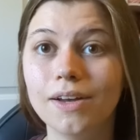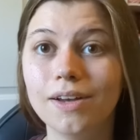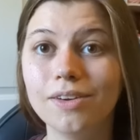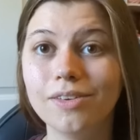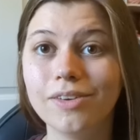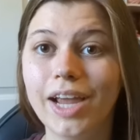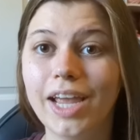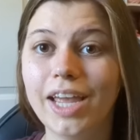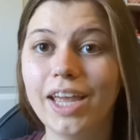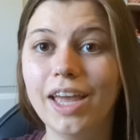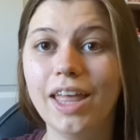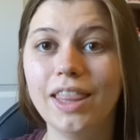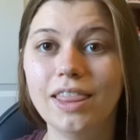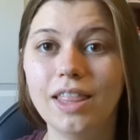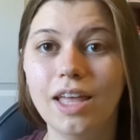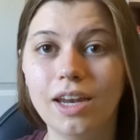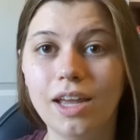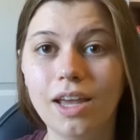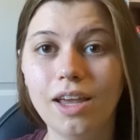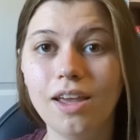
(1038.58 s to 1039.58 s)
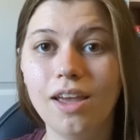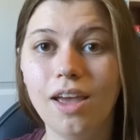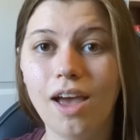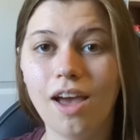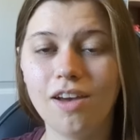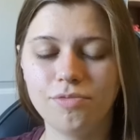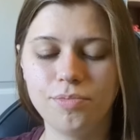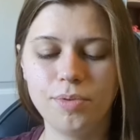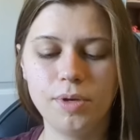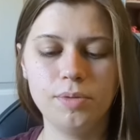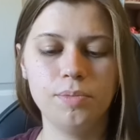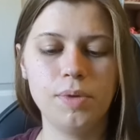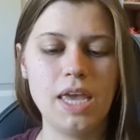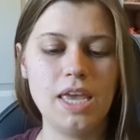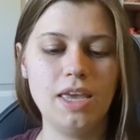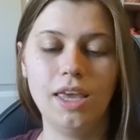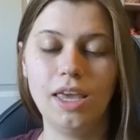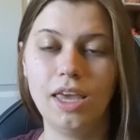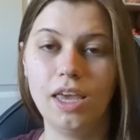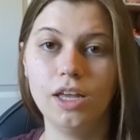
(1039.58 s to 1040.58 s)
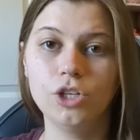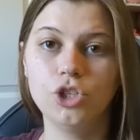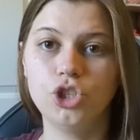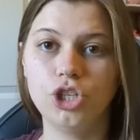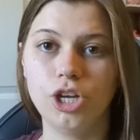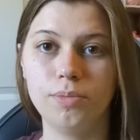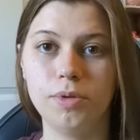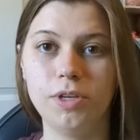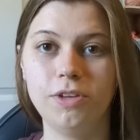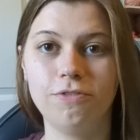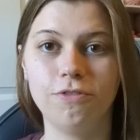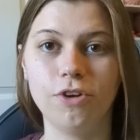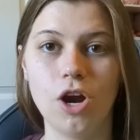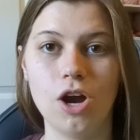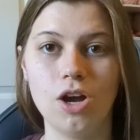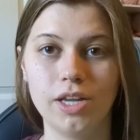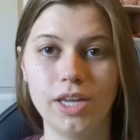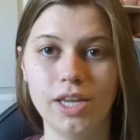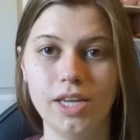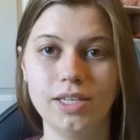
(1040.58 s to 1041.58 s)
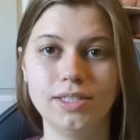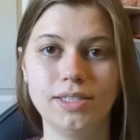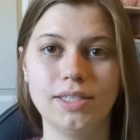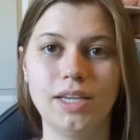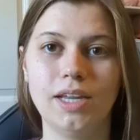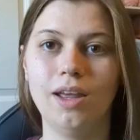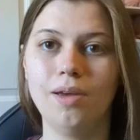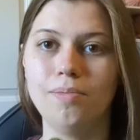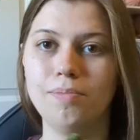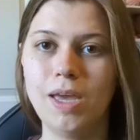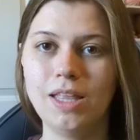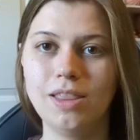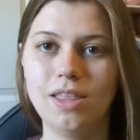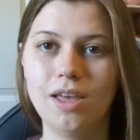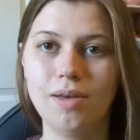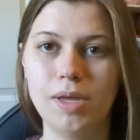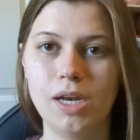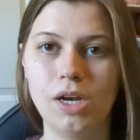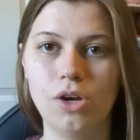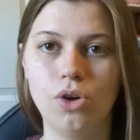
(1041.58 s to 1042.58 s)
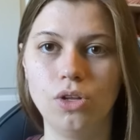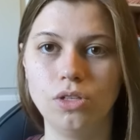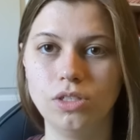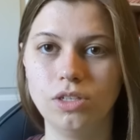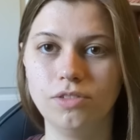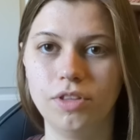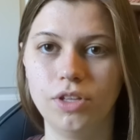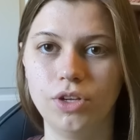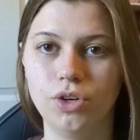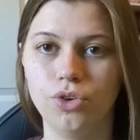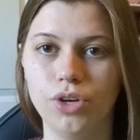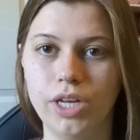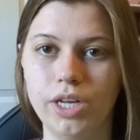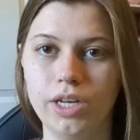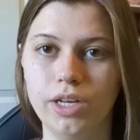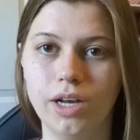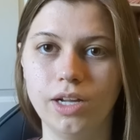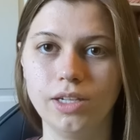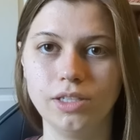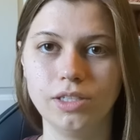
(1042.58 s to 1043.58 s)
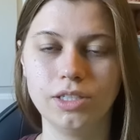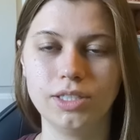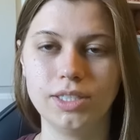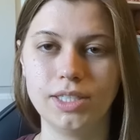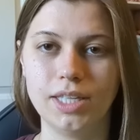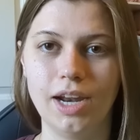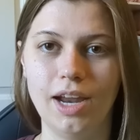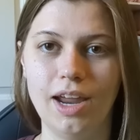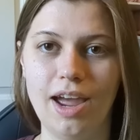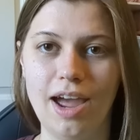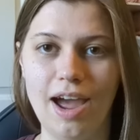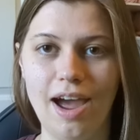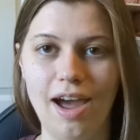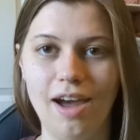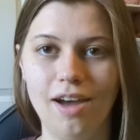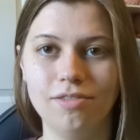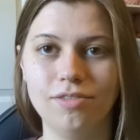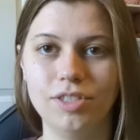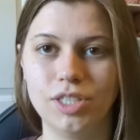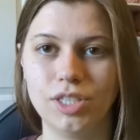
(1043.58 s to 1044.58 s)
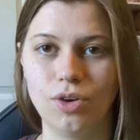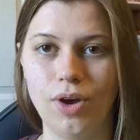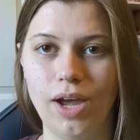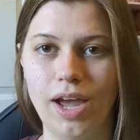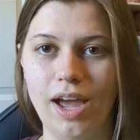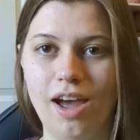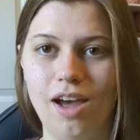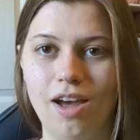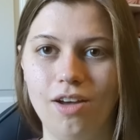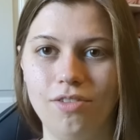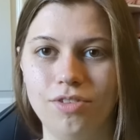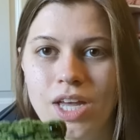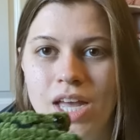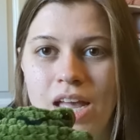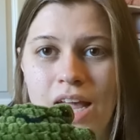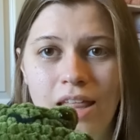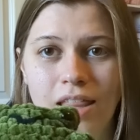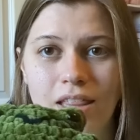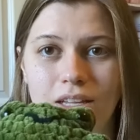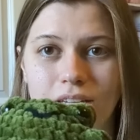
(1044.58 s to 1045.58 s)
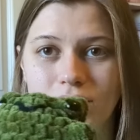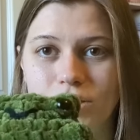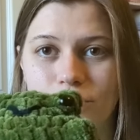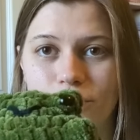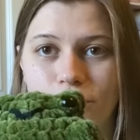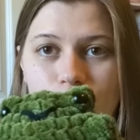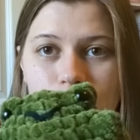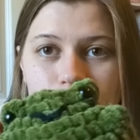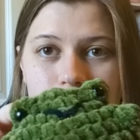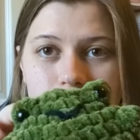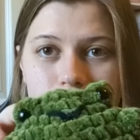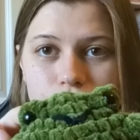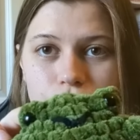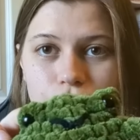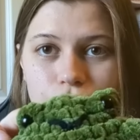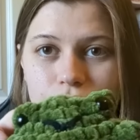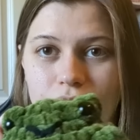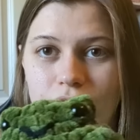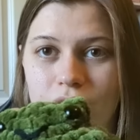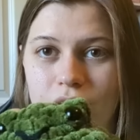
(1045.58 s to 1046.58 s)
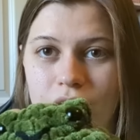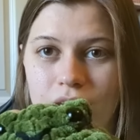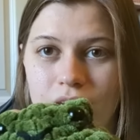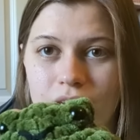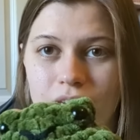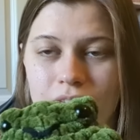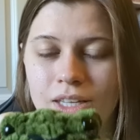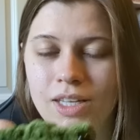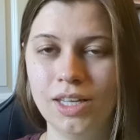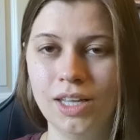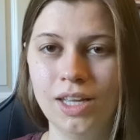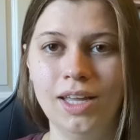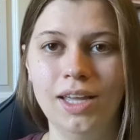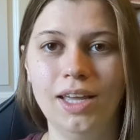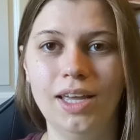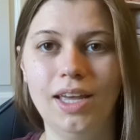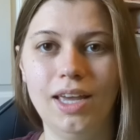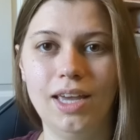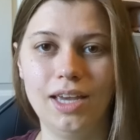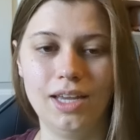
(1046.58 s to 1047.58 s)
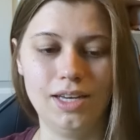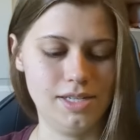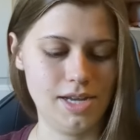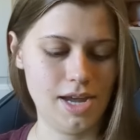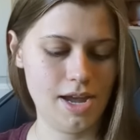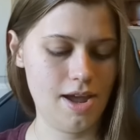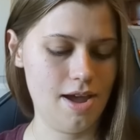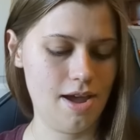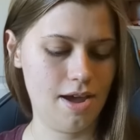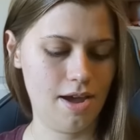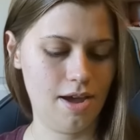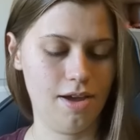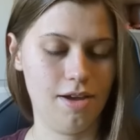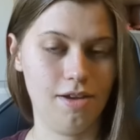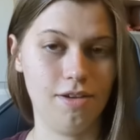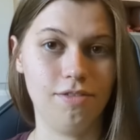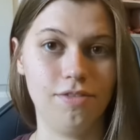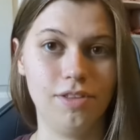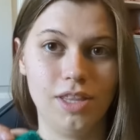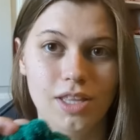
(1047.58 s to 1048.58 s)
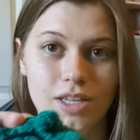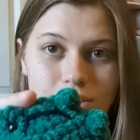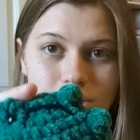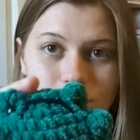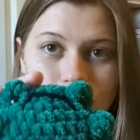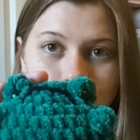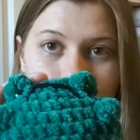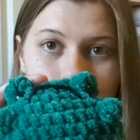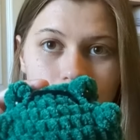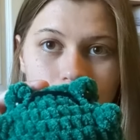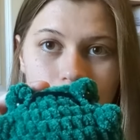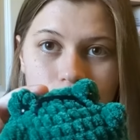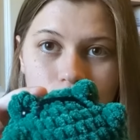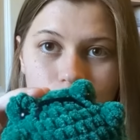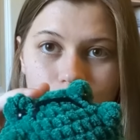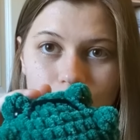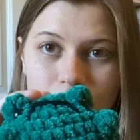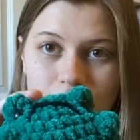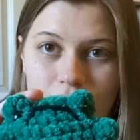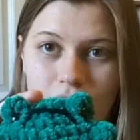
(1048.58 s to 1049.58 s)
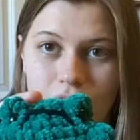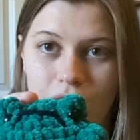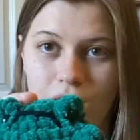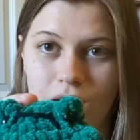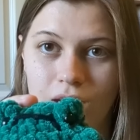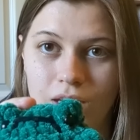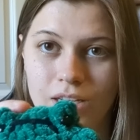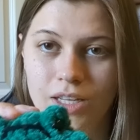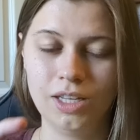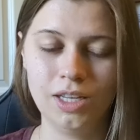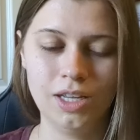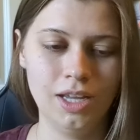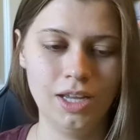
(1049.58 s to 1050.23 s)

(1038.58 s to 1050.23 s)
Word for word: All right, and then I have been making chubby froggies, and I made them in all of the green colors that I have. So I have this forest green, and I have this dark green,